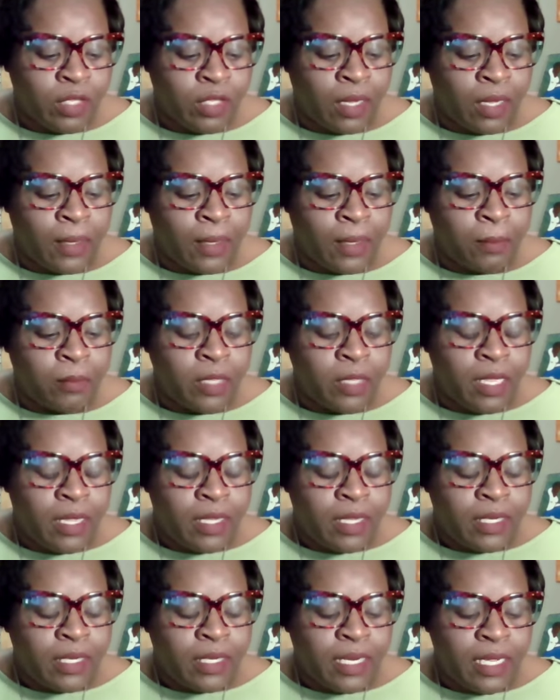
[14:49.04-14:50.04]
Um,
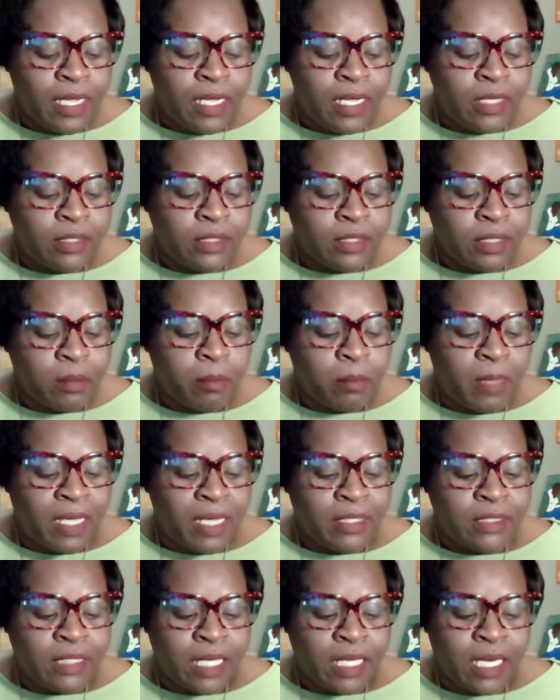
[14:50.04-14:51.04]
Next,
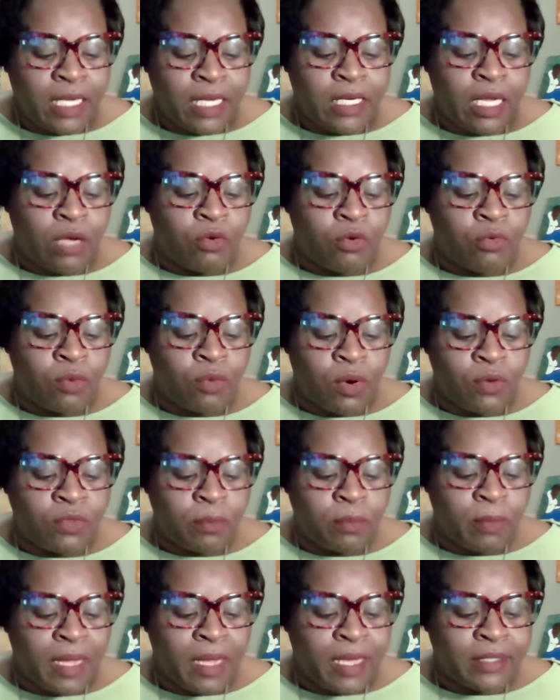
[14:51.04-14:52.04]
maintain a
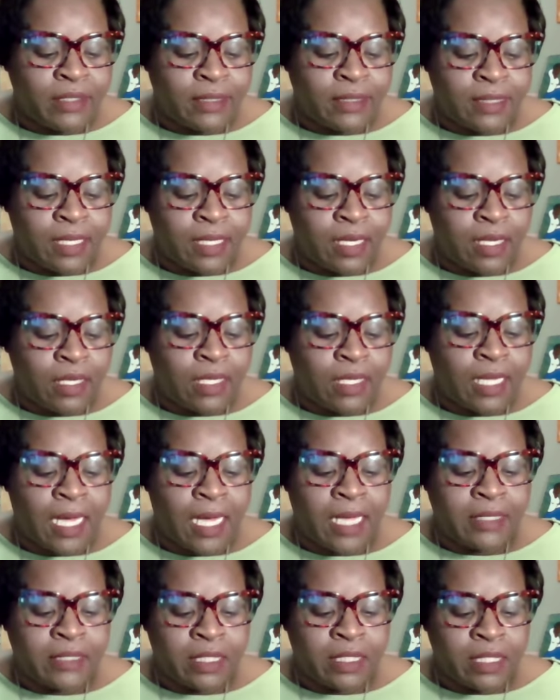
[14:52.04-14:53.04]
growth mindset,
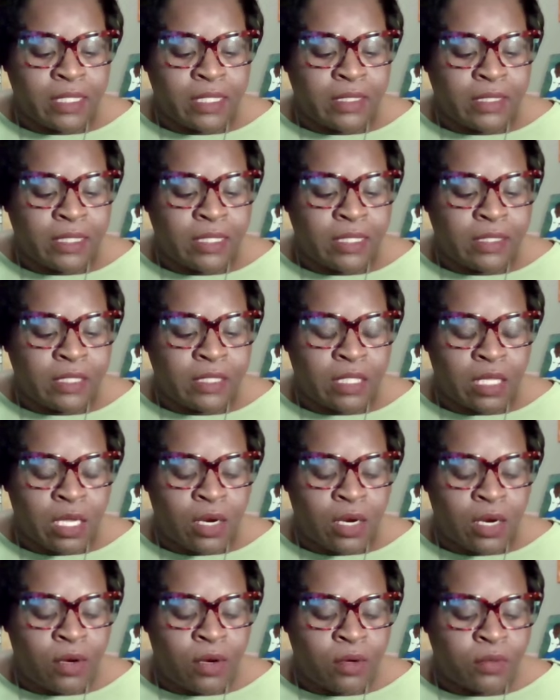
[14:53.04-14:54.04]
constantly seek to
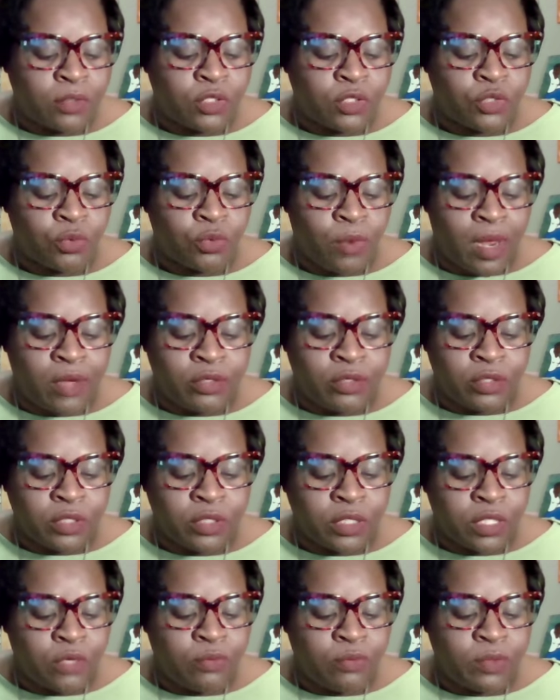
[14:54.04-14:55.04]
learn, surround
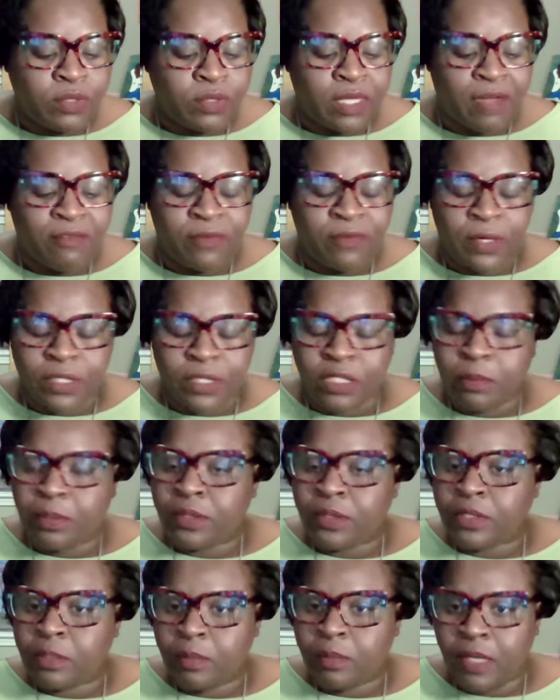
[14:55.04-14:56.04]
yourself with diverse
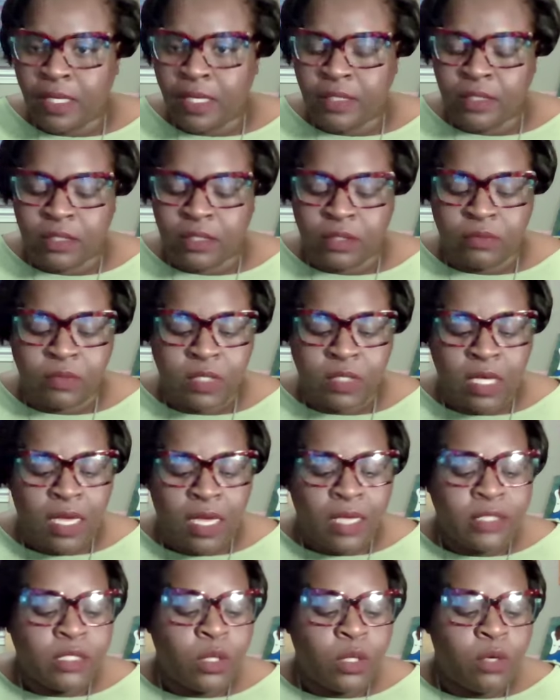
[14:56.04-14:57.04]
perspectives.
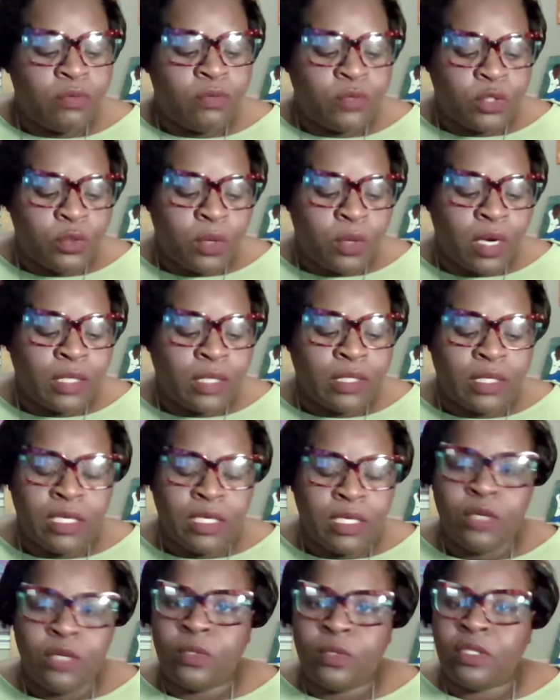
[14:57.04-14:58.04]
So if you are
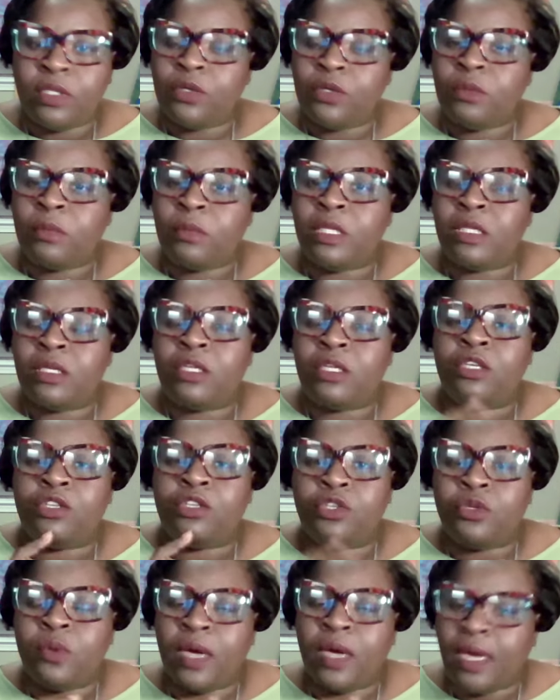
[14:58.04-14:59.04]
leading with humility,
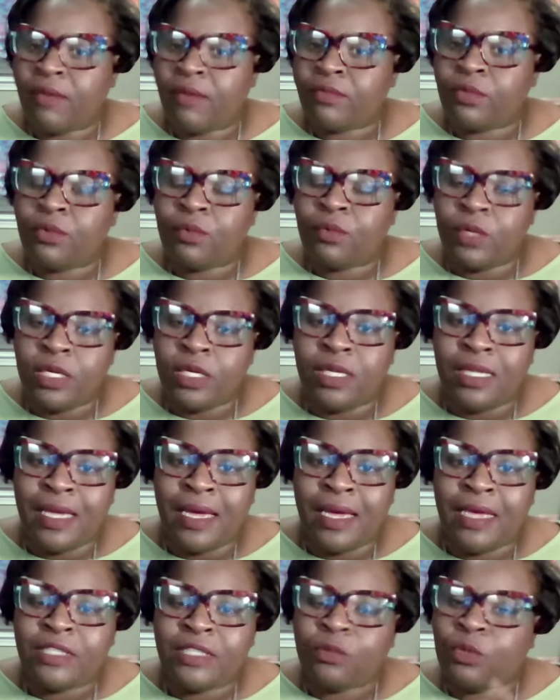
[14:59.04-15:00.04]
you have to
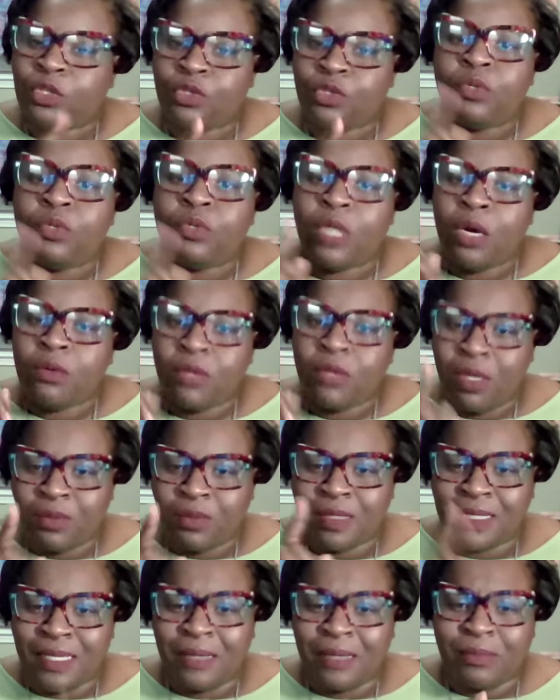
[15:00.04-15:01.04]
realize when you don't
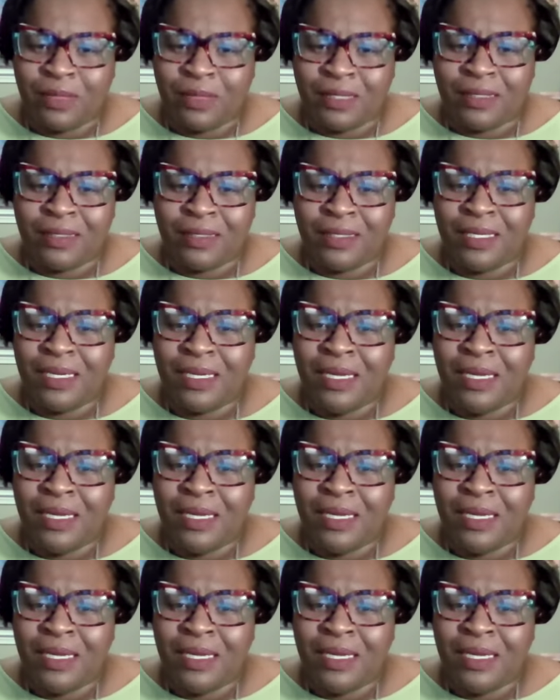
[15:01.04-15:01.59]
know something.